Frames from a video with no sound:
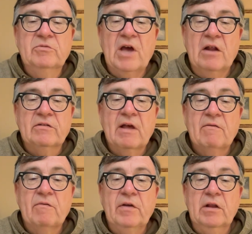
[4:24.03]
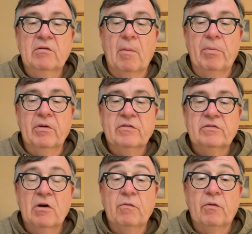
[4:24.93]
channels have a video up on it
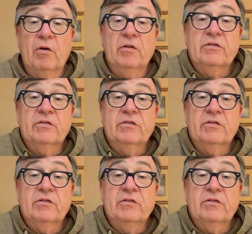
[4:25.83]
so far.